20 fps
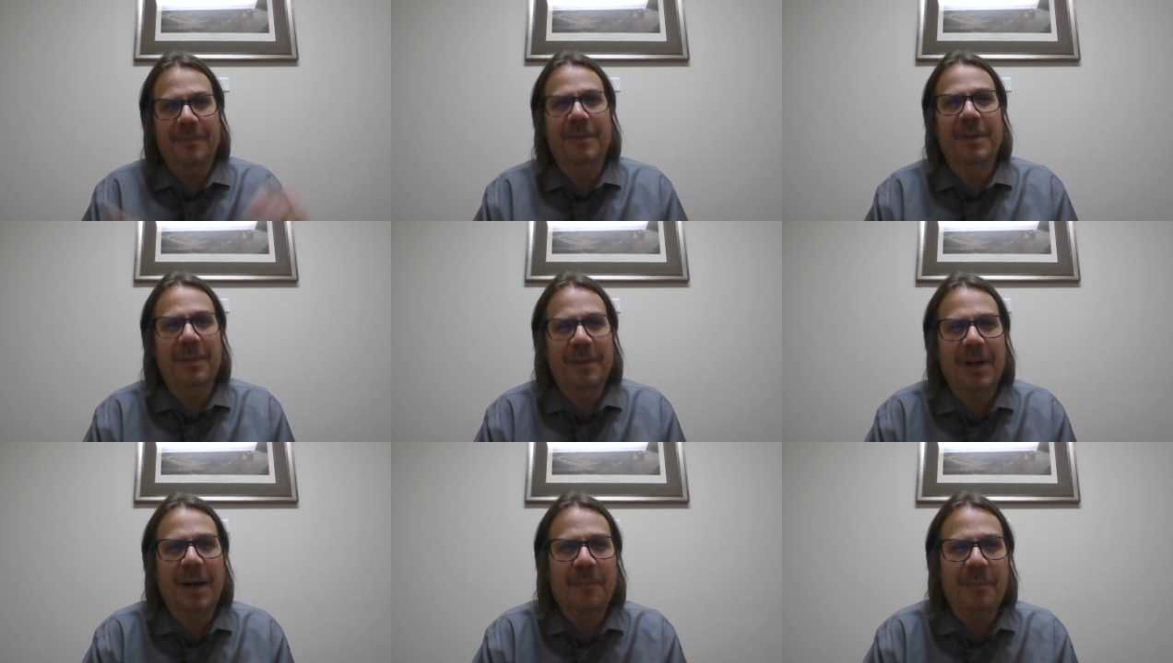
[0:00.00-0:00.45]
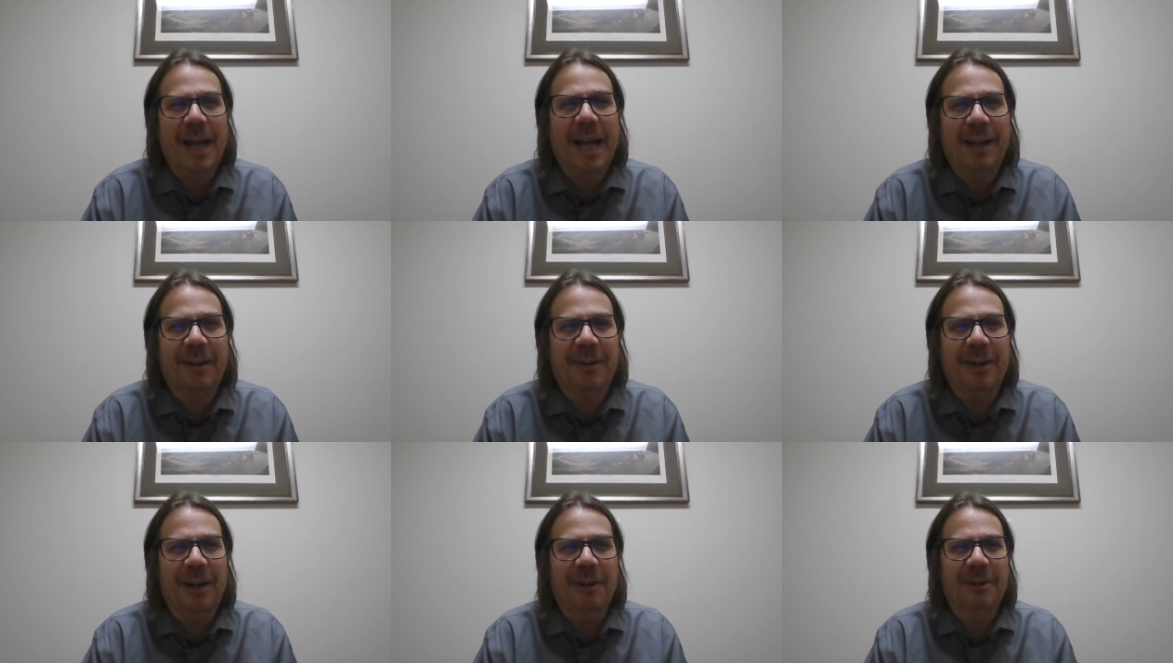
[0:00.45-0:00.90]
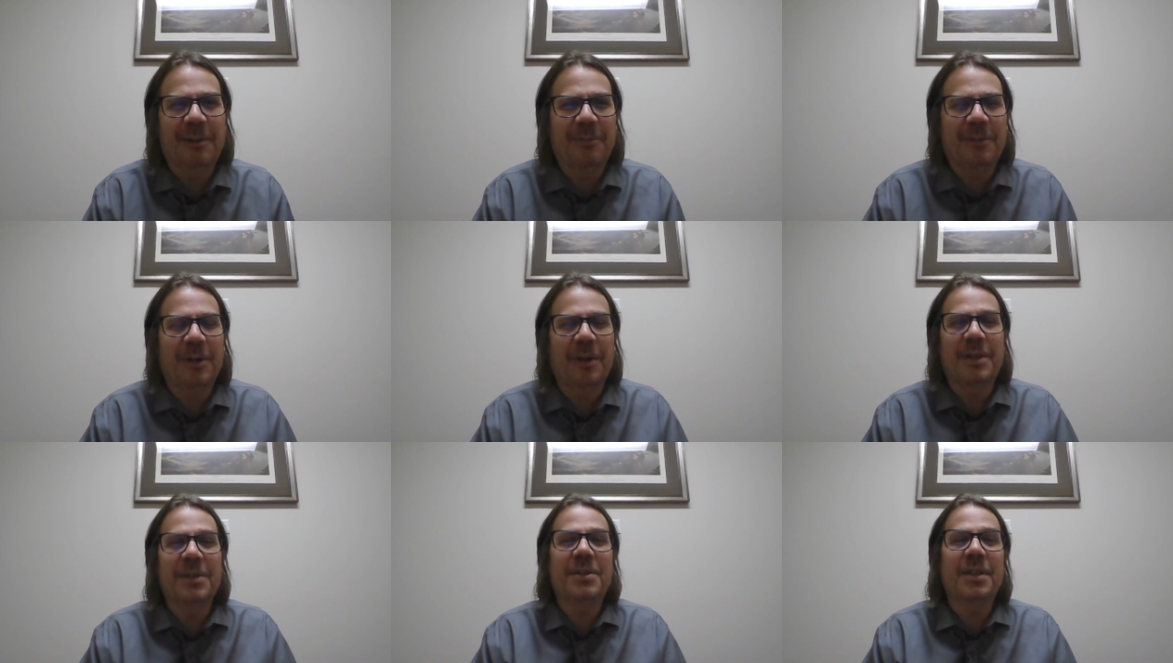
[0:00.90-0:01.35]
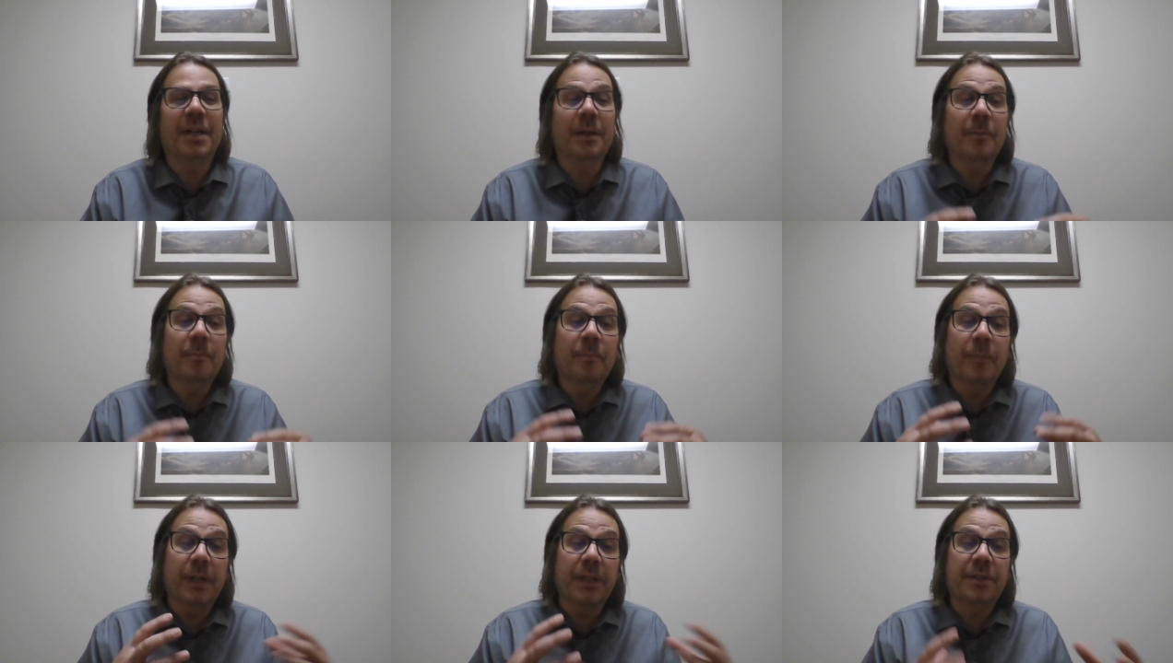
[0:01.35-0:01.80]
with our background, of course,
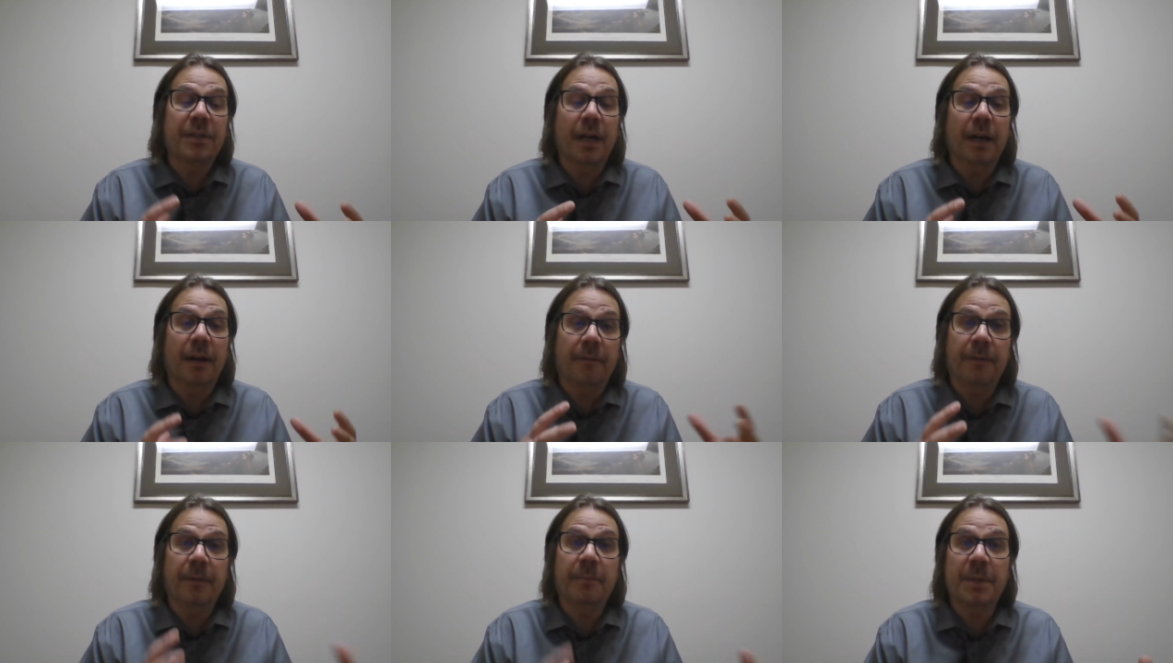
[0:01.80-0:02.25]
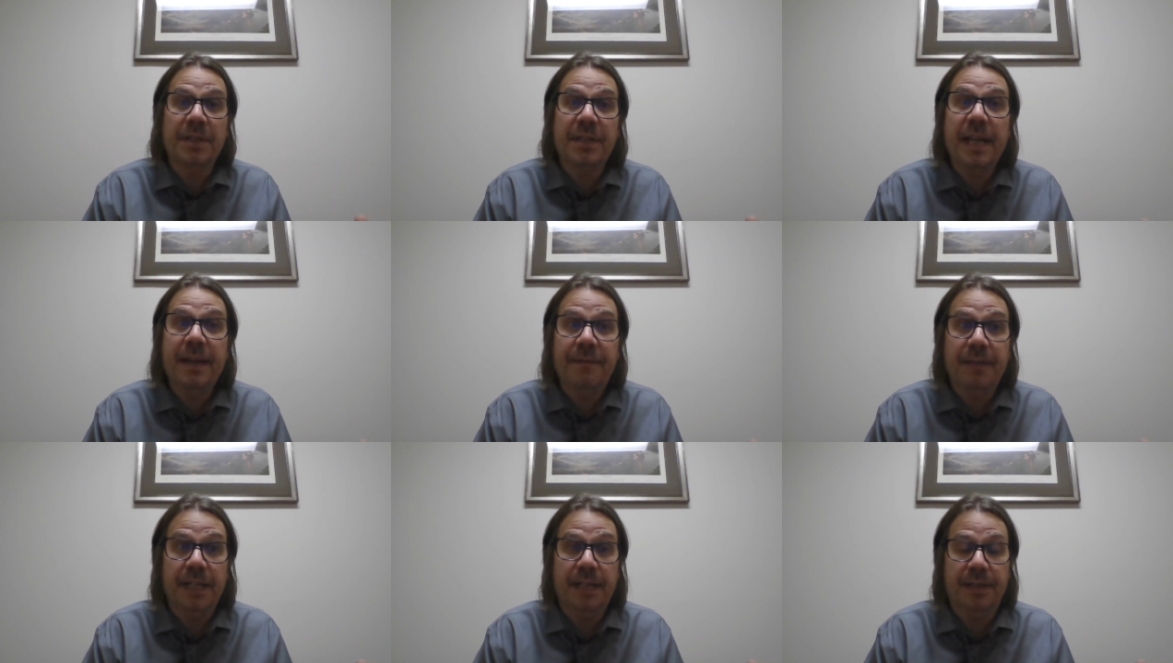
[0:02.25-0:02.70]
uh, but uh, from a safety